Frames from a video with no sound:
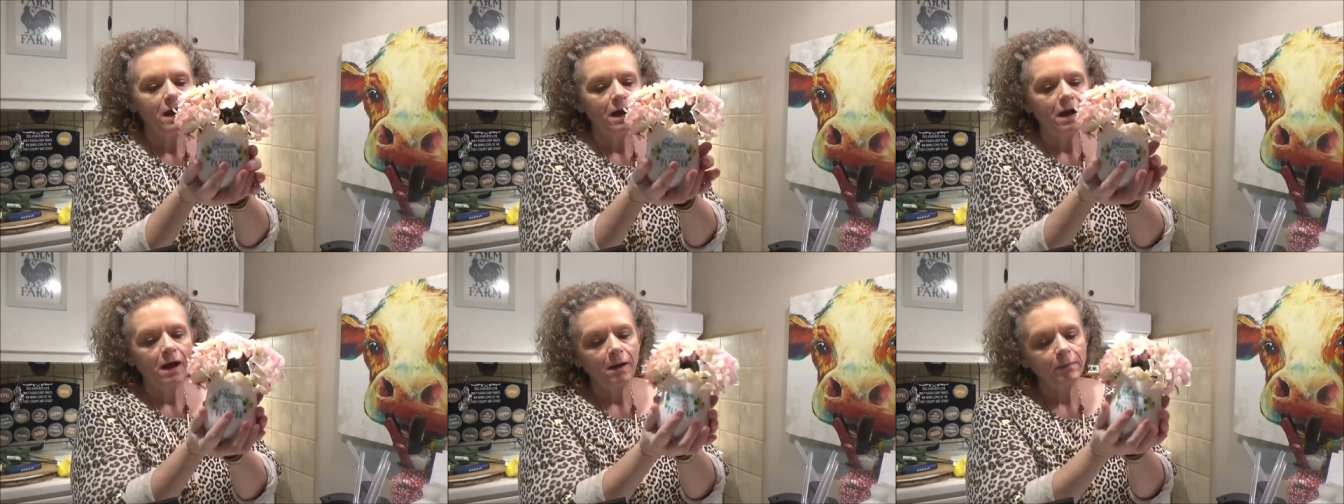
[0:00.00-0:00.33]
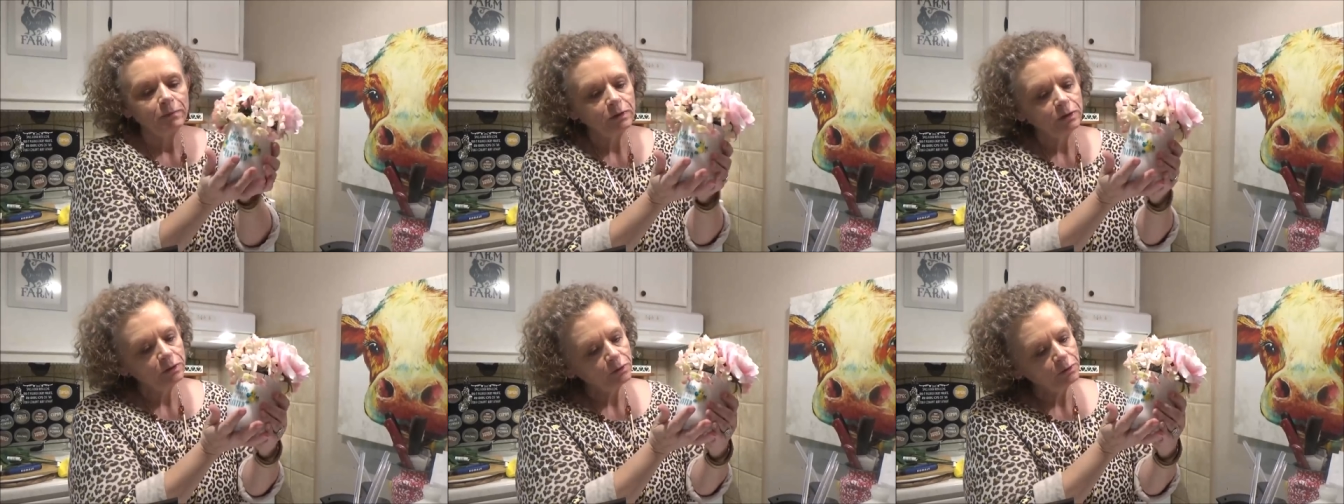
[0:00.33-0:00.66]

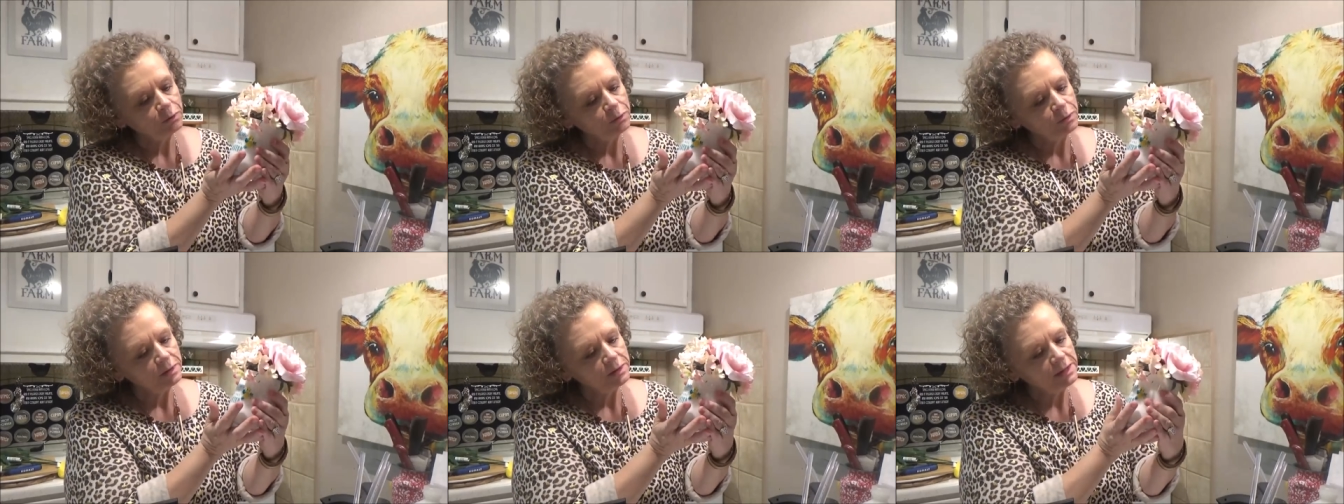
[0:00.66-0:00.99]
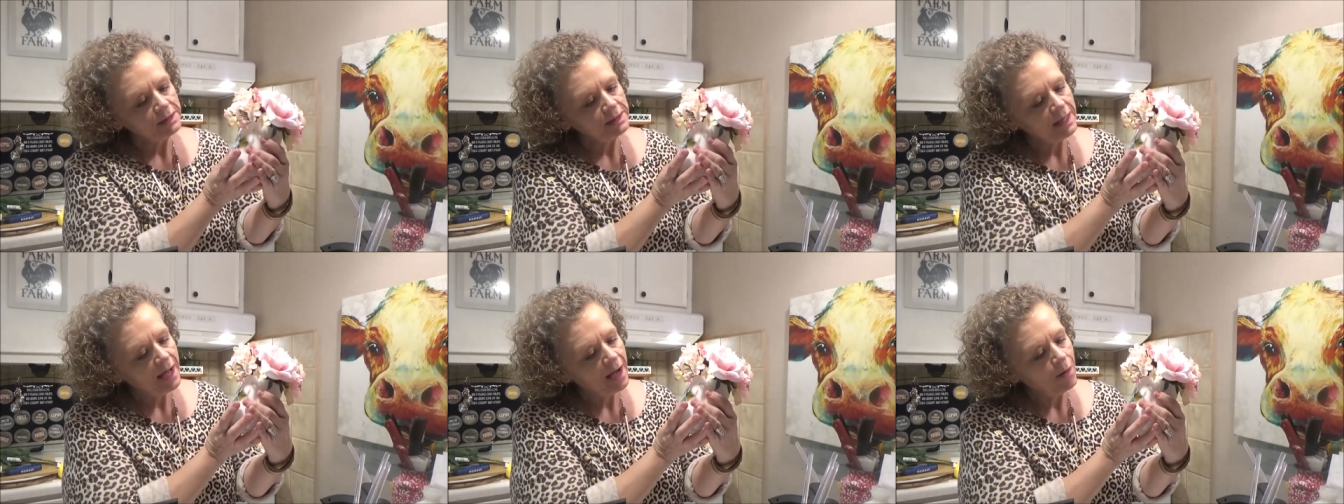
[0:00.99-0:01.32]
um, little
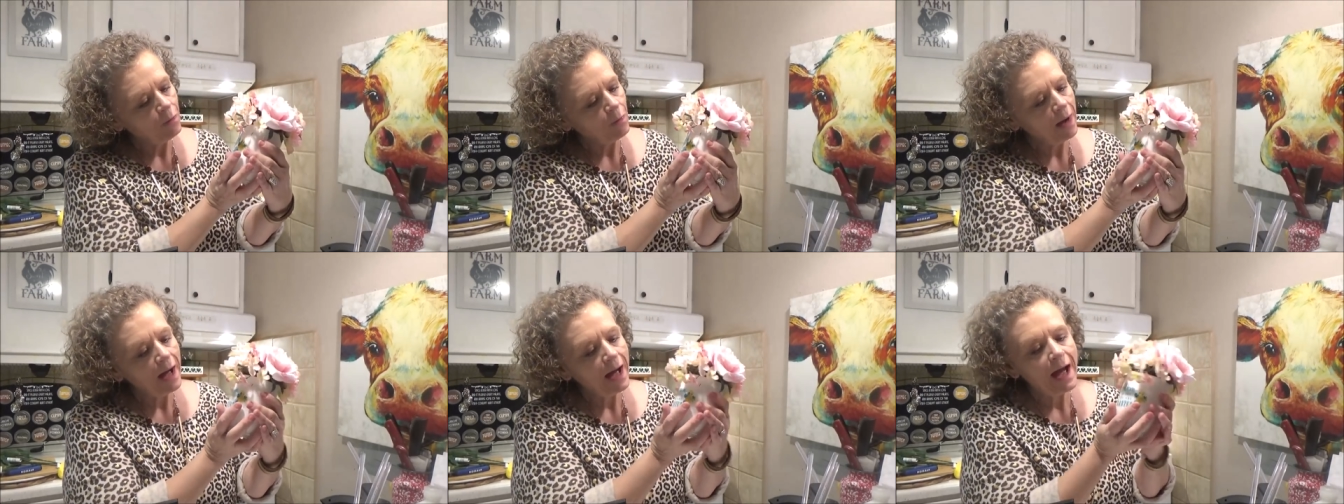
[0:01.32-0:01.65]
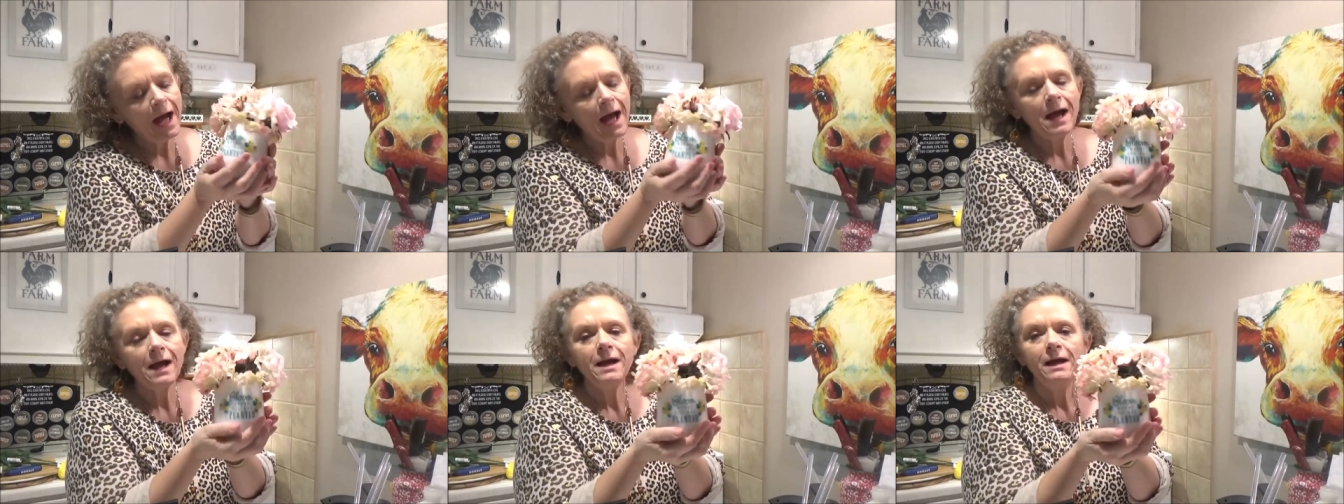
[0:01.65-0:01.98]

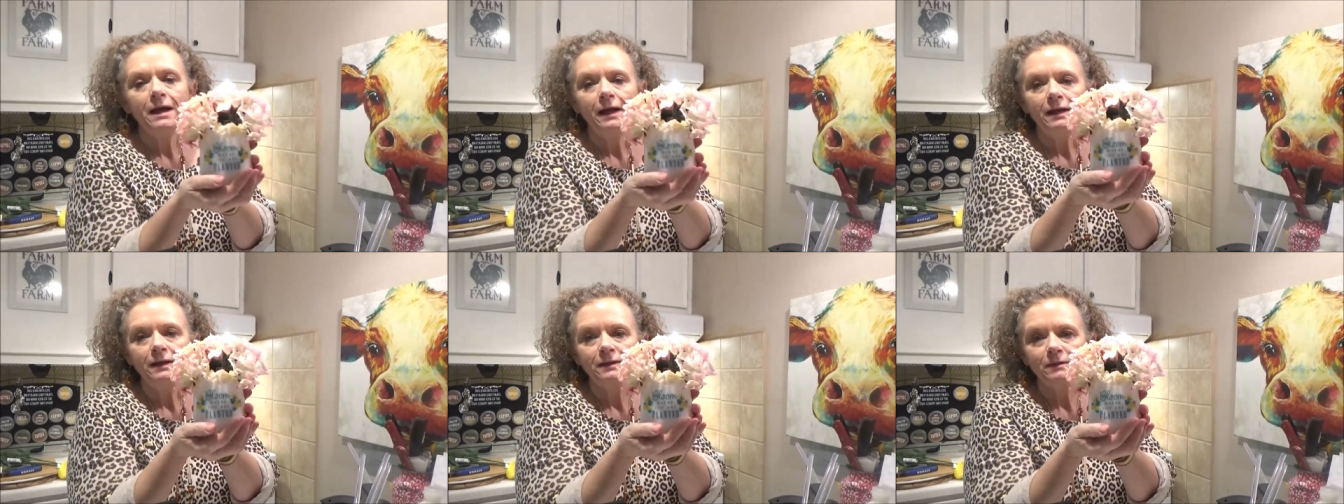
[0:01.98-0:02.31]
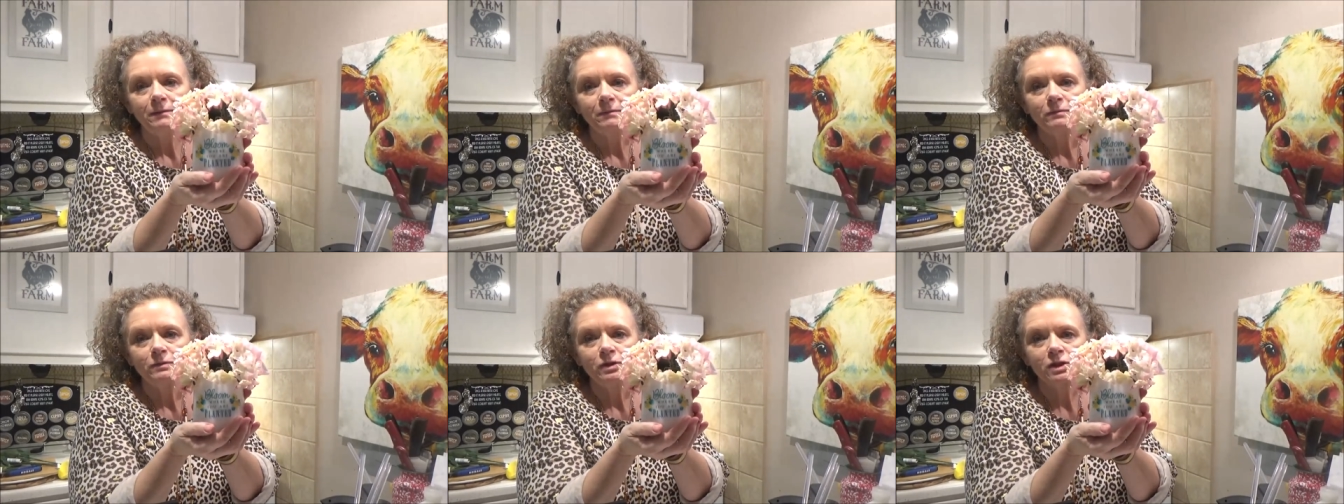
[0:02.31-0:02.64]
DIY
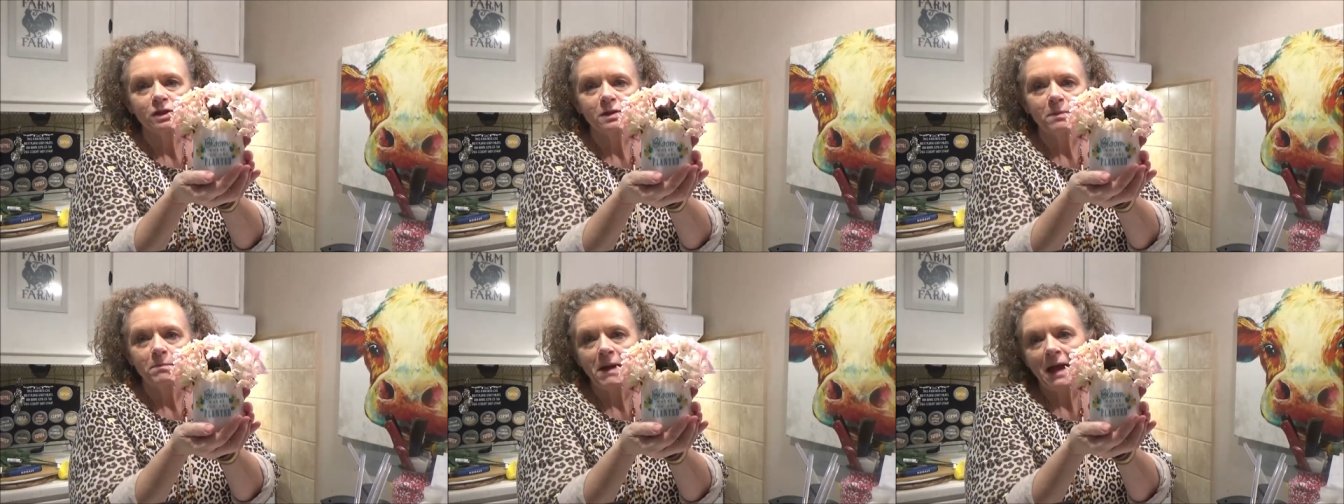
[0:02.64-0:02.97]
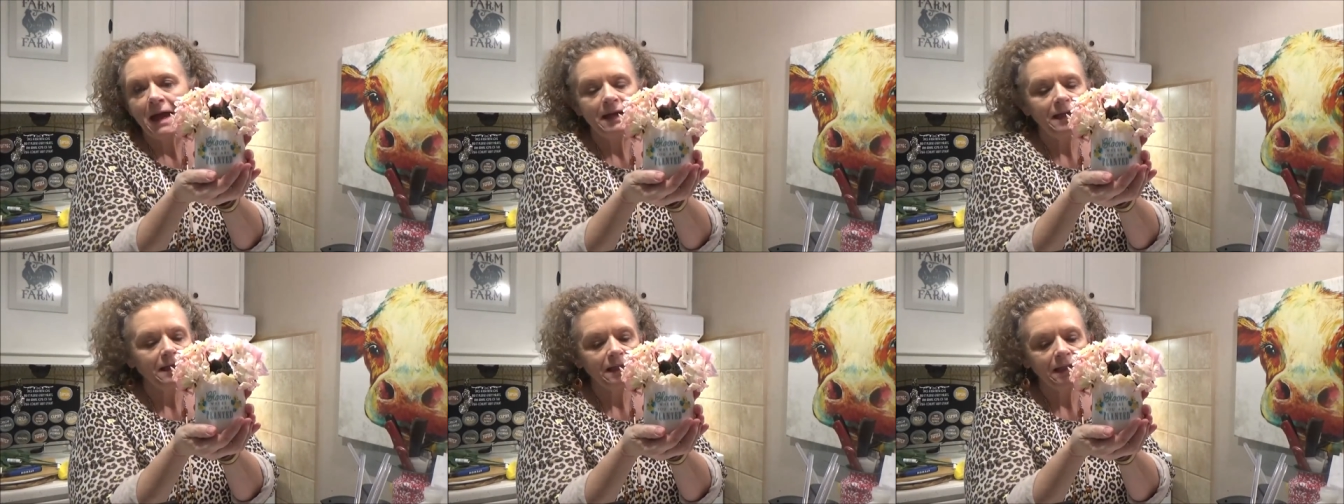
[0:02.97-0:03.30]
just some
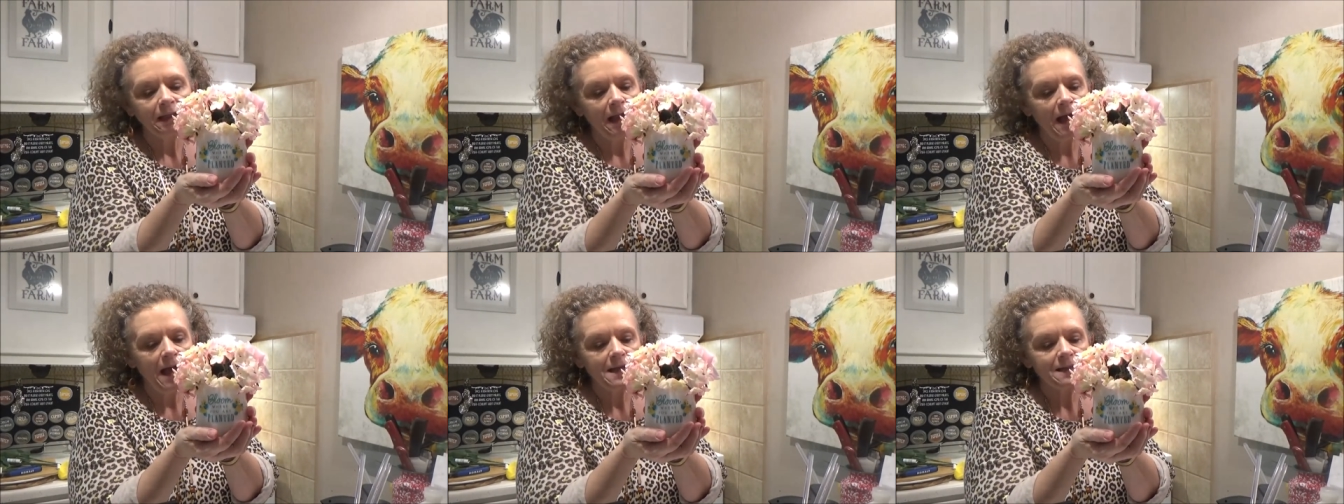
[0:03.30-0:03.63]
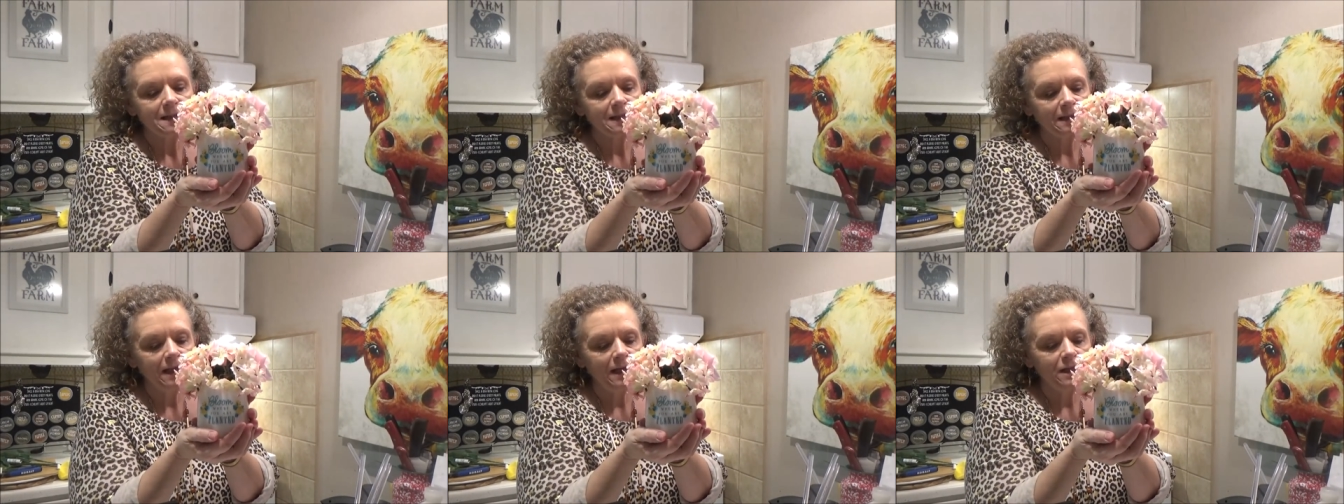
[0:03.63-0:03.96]
paint in a
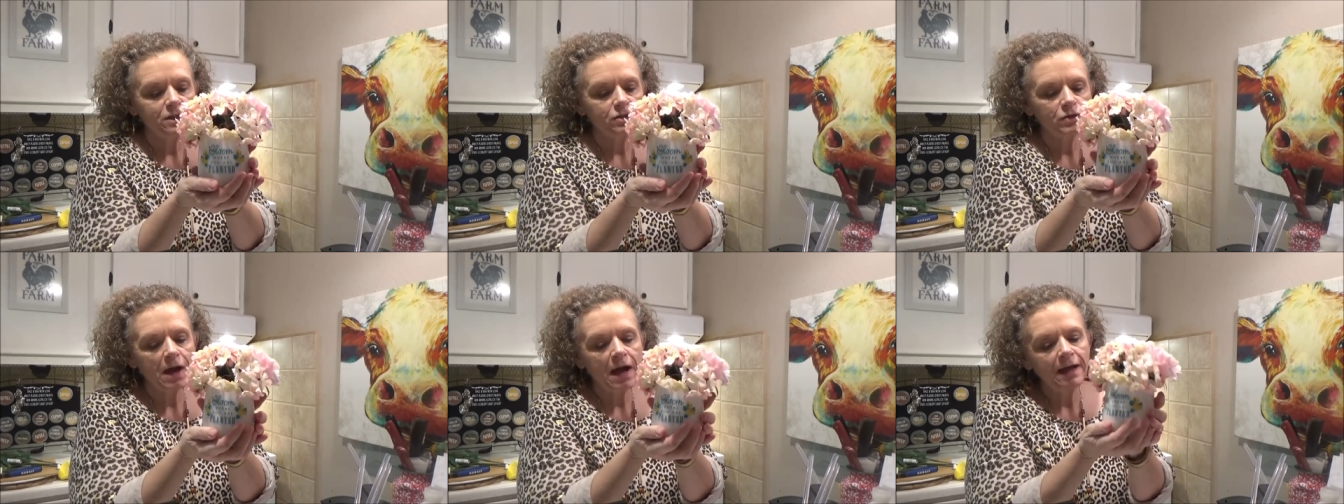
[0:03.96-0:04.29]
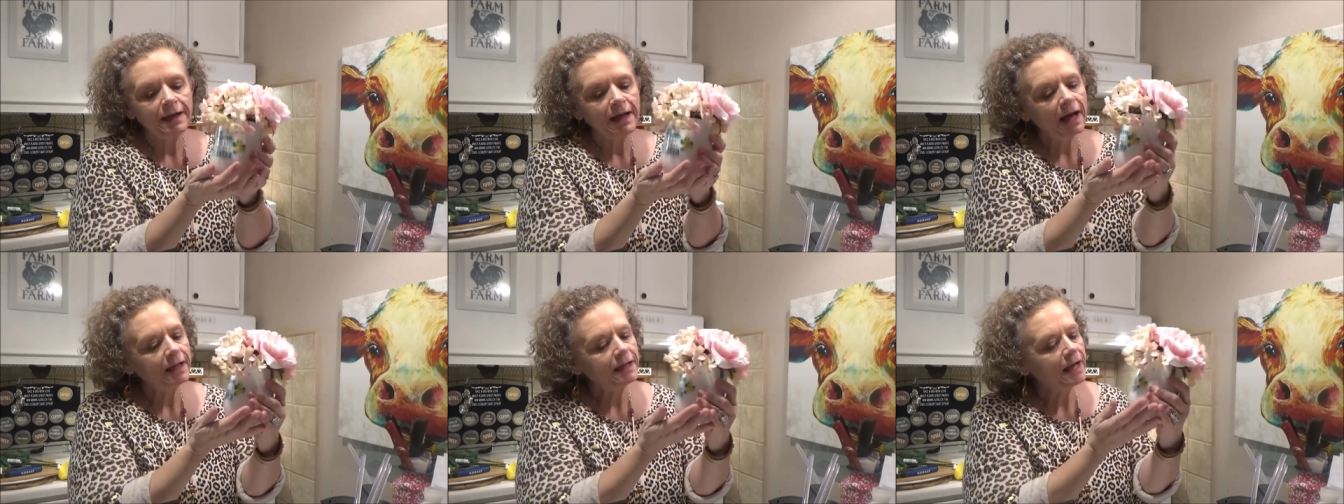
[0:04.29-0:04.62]
glass and let it dry.
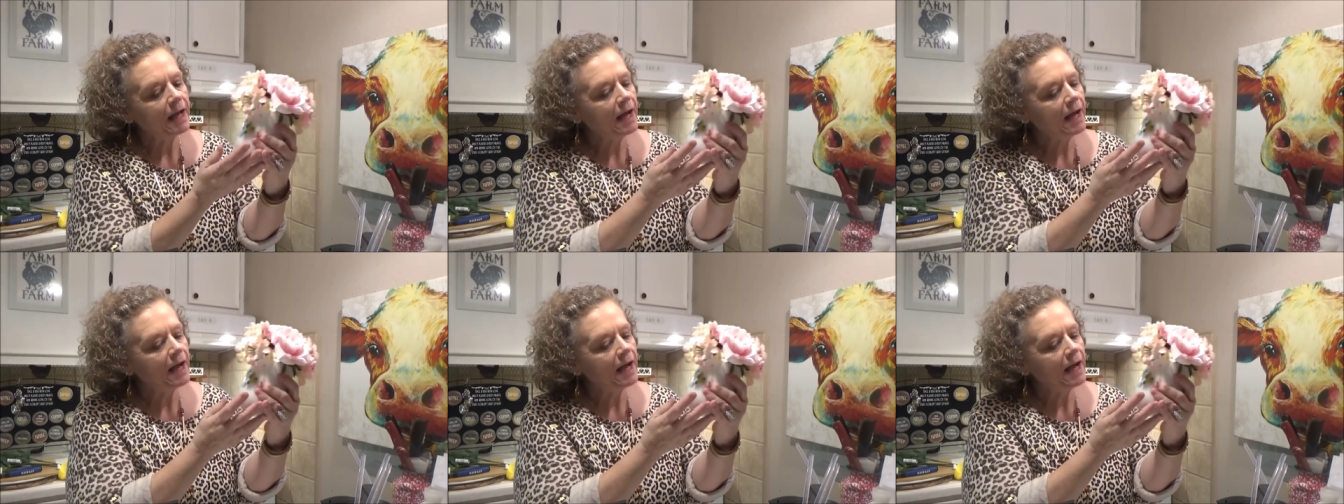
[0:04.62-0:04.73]
Now,